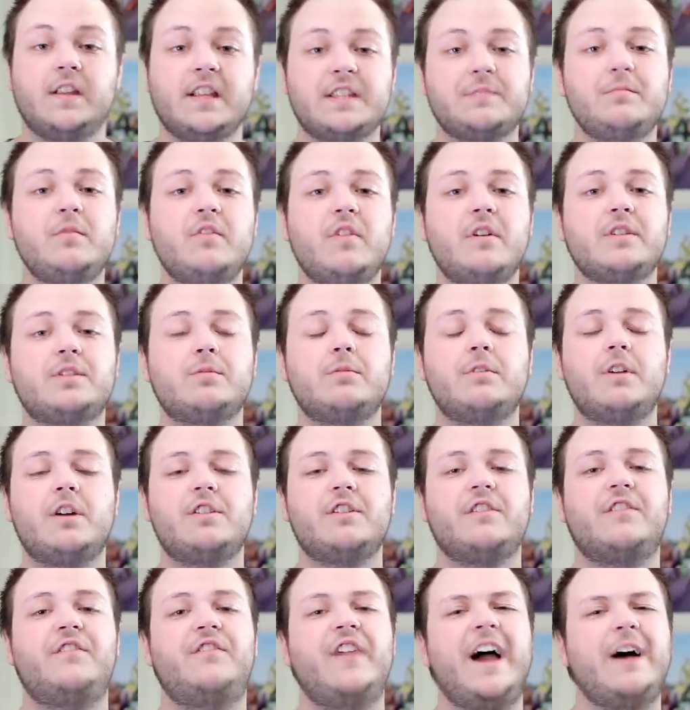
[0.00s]
So let's move on to
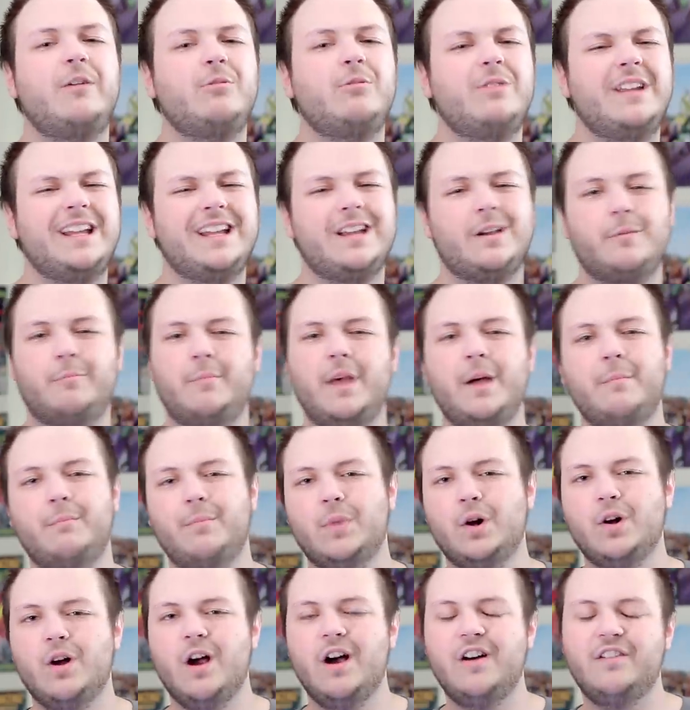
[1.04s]
another founding
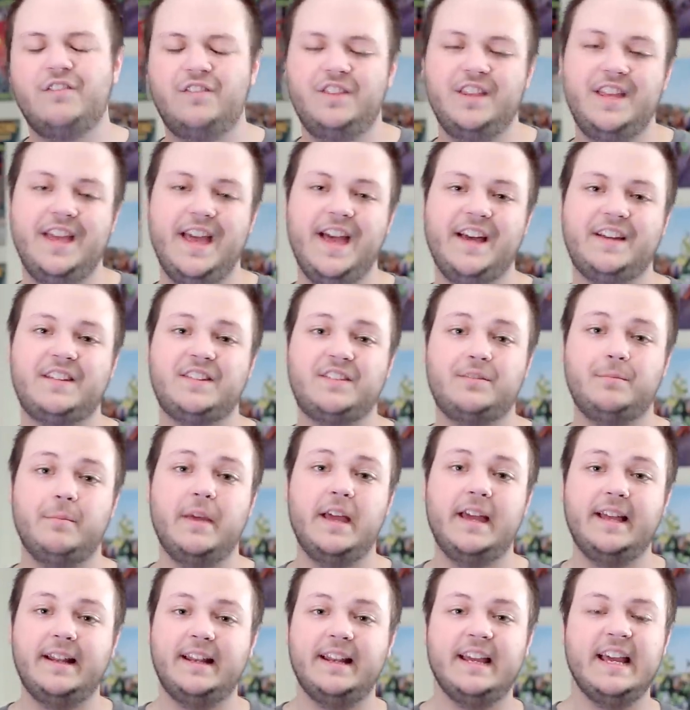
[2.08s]
member of the
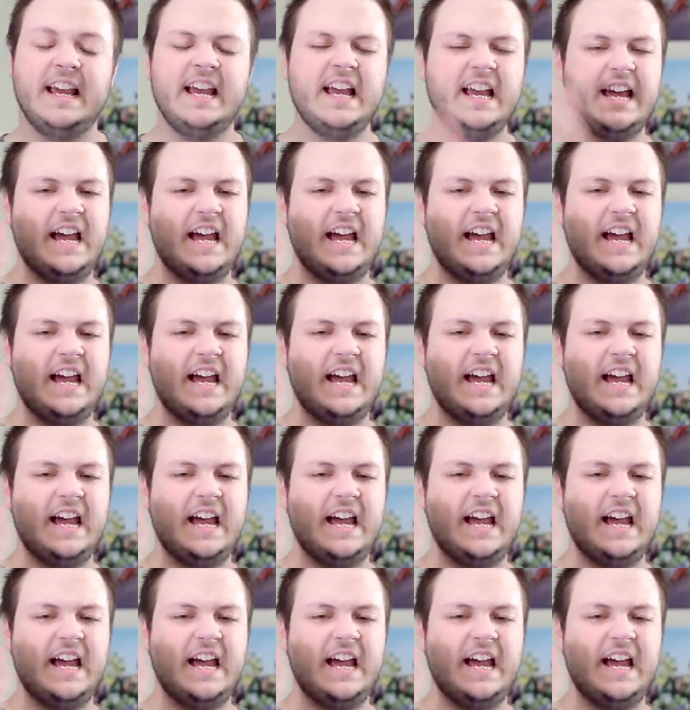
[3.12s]
X-Men,